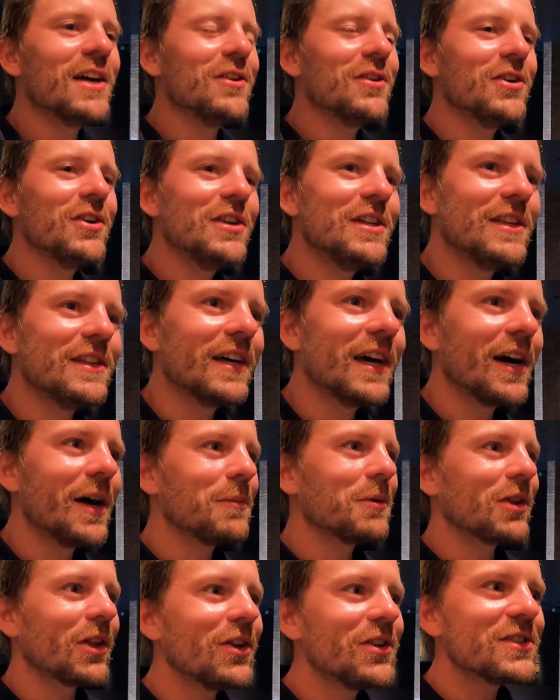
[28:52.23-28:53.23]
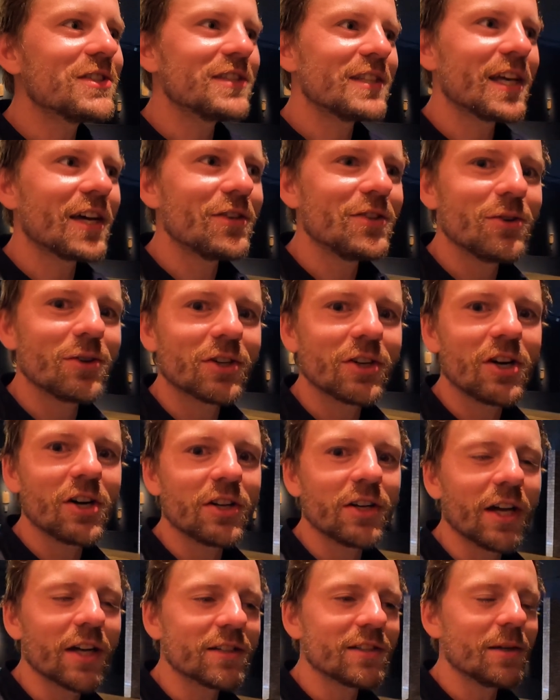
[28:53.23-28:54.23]
And not only that, I'm closing down your
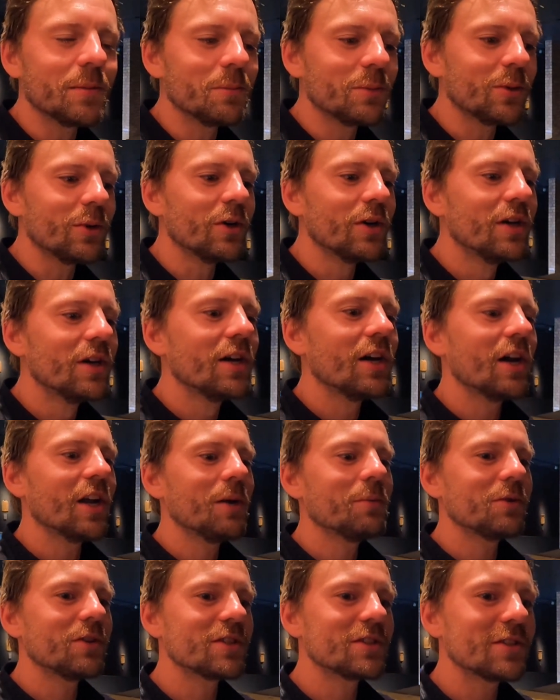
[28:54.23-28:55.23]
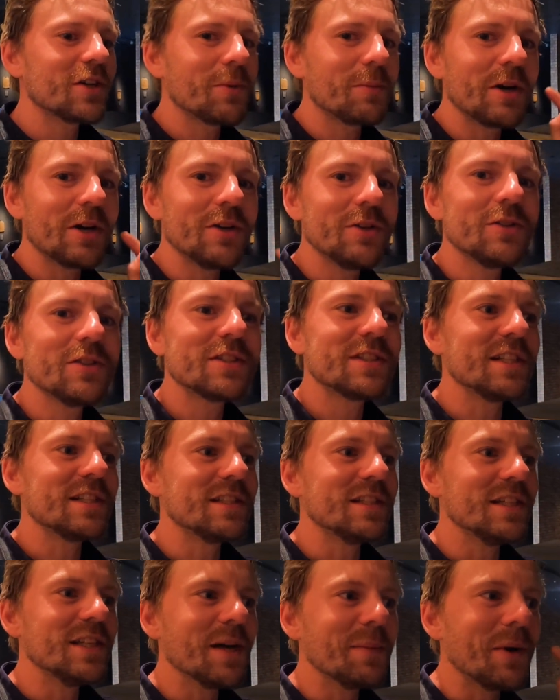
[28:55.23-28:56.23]
Karnak temple, and I'm going to start my own
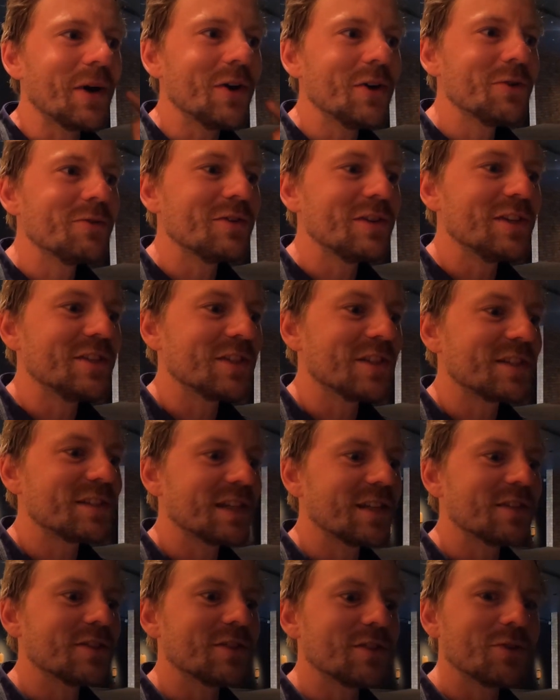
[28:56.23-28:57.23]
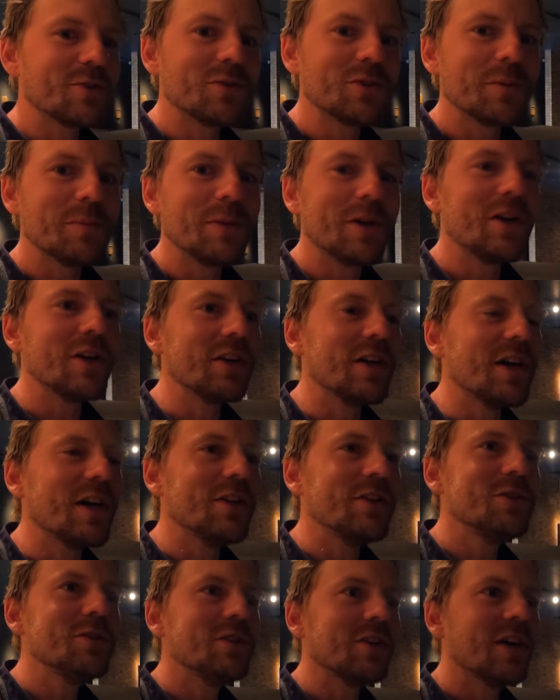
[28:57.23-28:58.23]
city and my own religious center called Amarna,
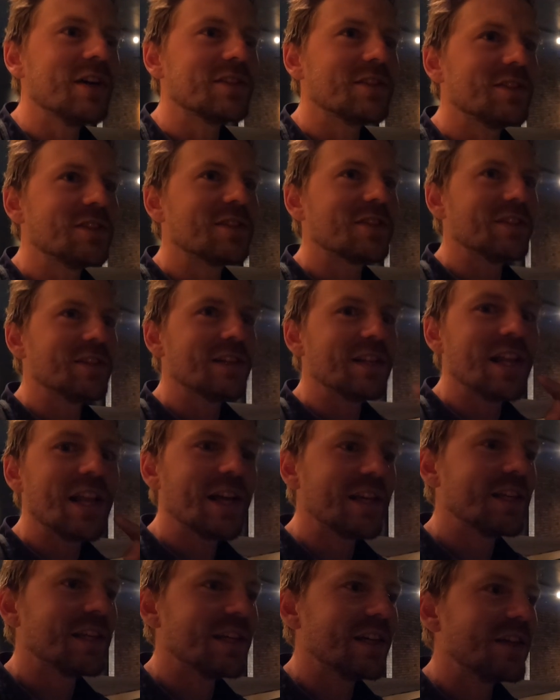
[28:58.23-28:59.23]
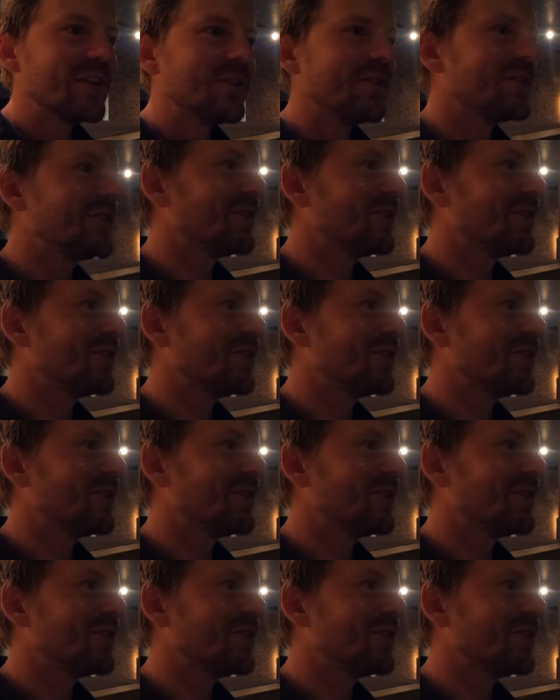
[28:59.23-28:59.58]
and you guys are just going to like it,